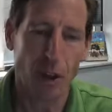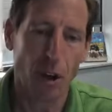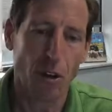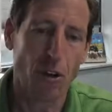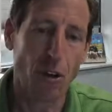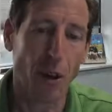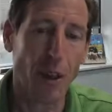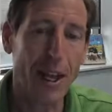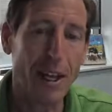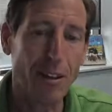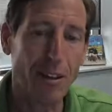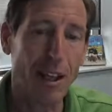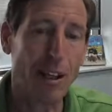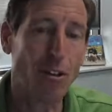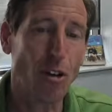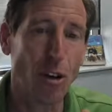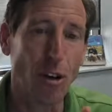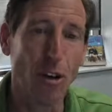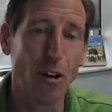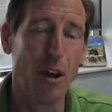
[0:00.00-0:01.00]
So
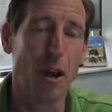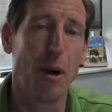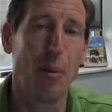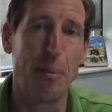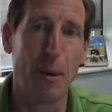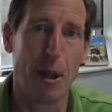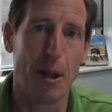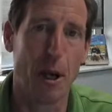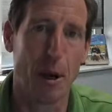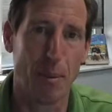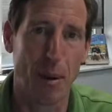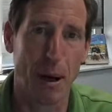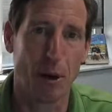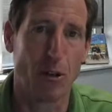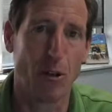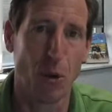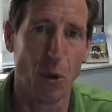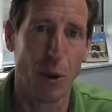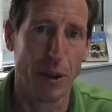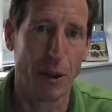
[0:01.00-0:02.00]
that's a little bit
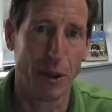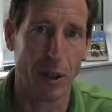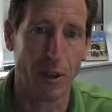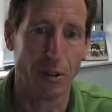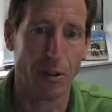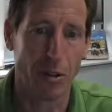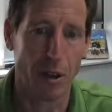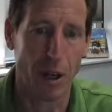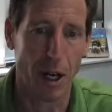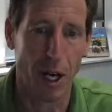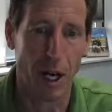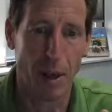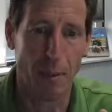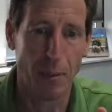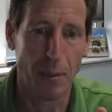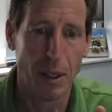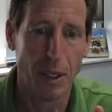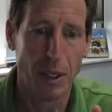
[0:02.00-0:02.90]
about doing this. I